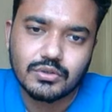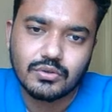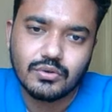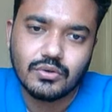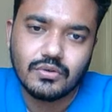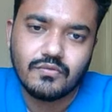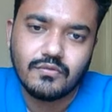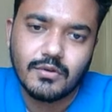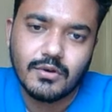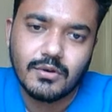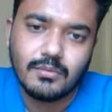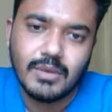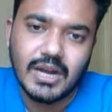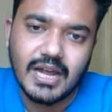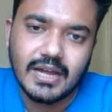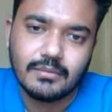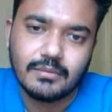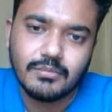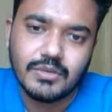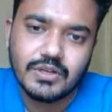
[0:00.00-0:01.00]
good for
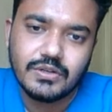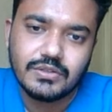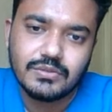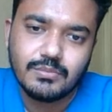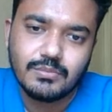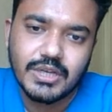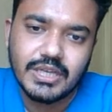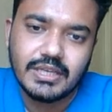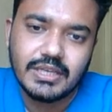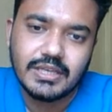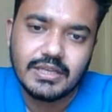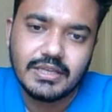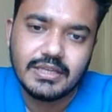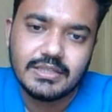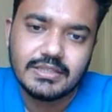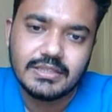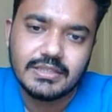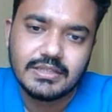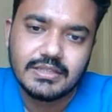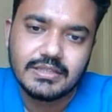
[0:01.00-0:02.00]
black, because my king is
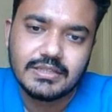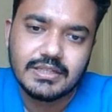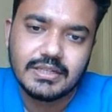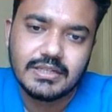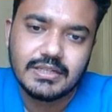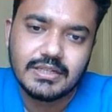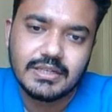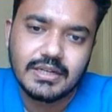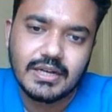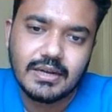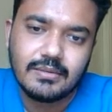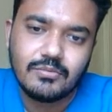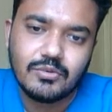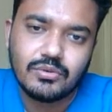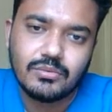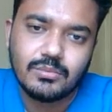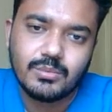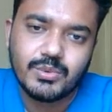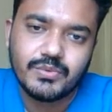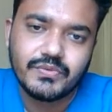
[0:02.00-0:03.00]
in the center. I am
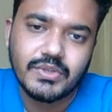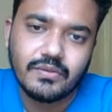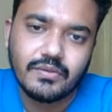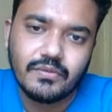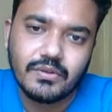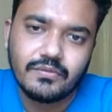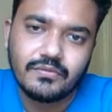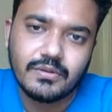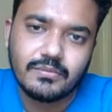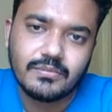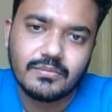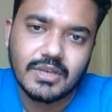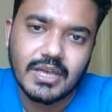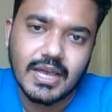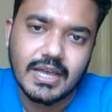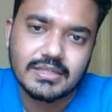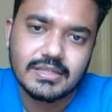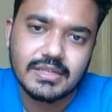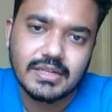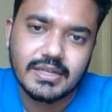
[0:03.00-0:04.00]
two moves away from
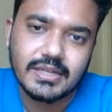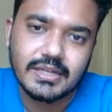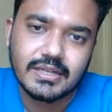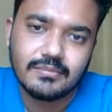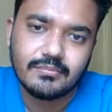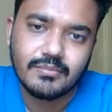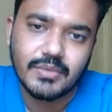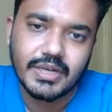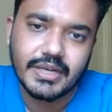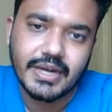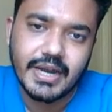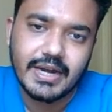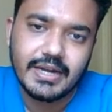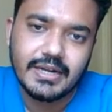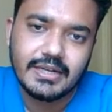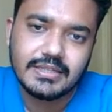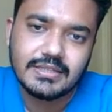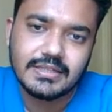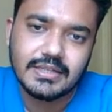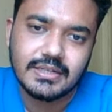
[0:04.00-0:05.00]
castling. My knight
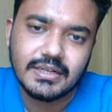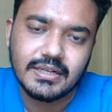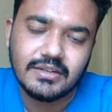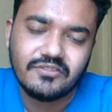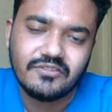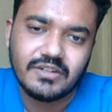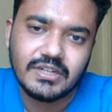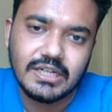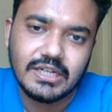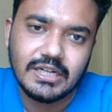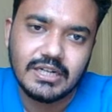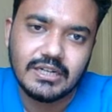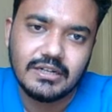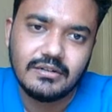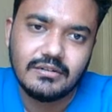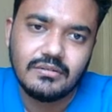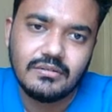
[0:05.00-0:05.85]
is undefended.